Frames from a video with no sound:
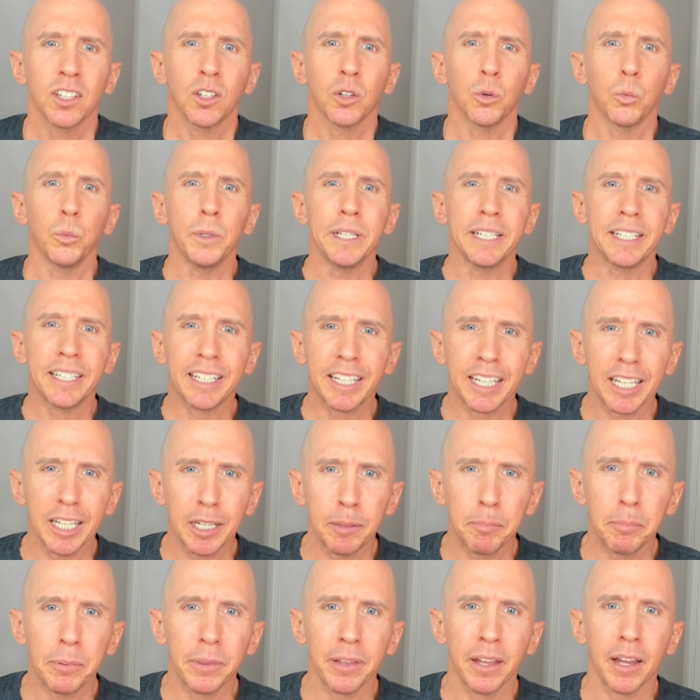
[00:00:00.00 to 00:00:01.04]
we
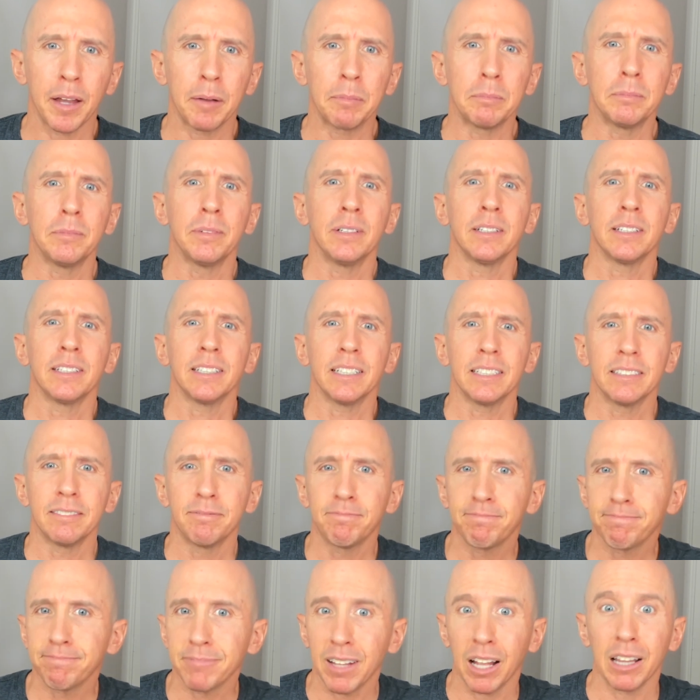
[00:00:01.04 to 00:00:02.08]
keep them
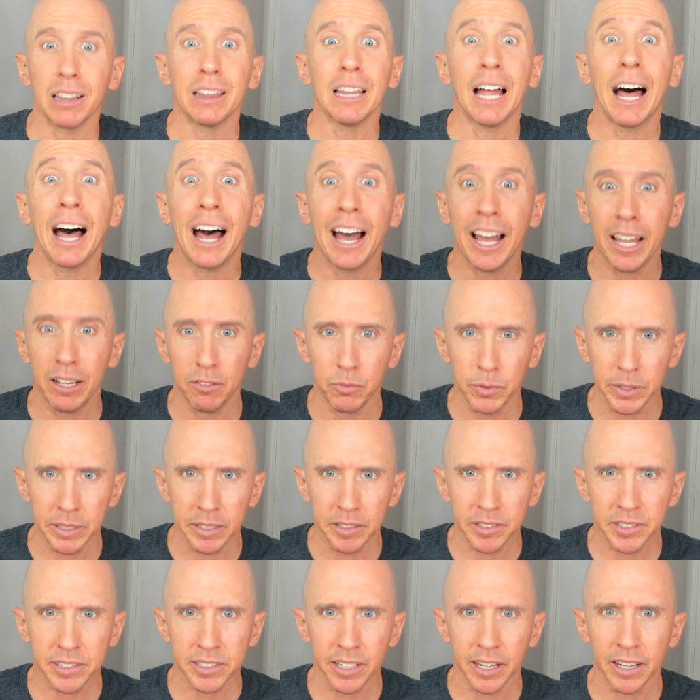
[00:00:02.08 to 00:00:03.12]
alive, we
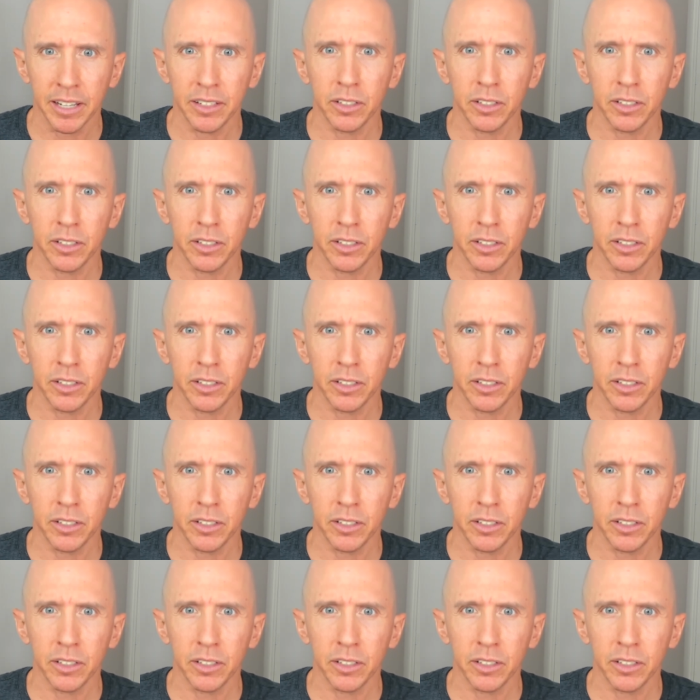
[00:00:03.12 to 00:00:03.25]
could say.